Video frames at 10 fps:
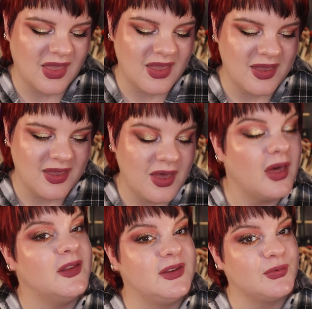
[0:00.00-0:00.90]

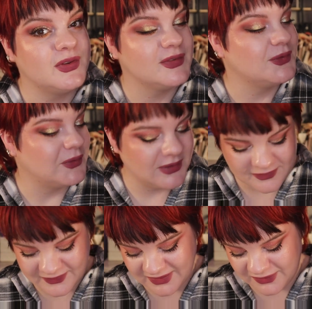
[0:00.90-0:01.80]
a different story
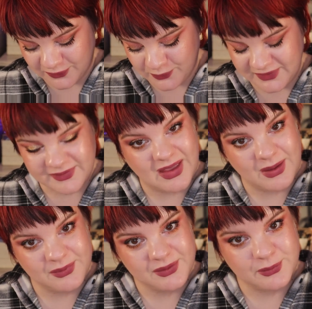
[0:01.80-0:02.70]
than The Queen's
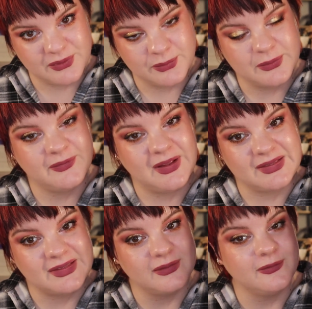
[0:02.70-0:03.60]
Gambit, which
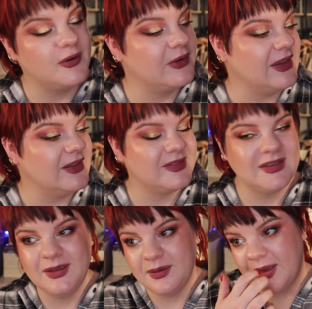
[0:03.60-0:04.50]
felt very
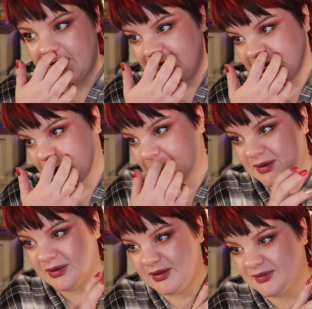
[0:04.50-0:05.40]
easy. This
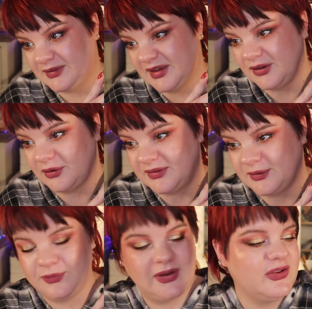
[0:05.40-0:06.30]
one is Tender is
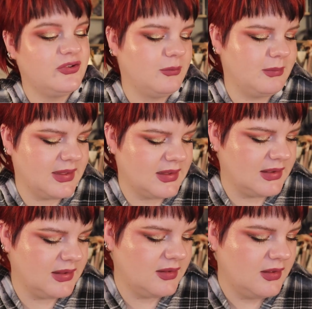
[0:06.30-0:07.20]
the Flesh
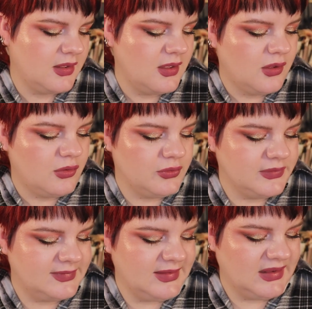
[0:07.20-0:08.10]
by
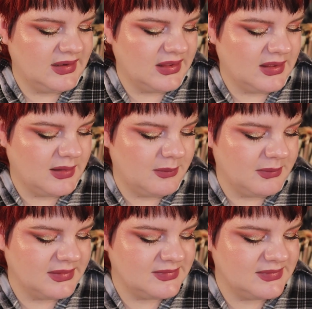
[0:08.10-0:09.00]
Augustina
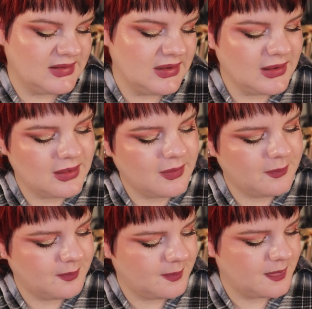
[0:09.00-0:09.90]

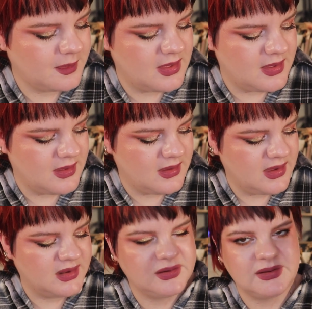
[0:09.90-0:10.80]
Basterica,
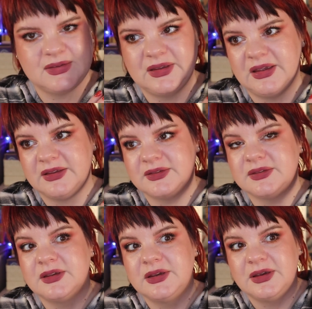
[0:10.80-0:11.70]
and this is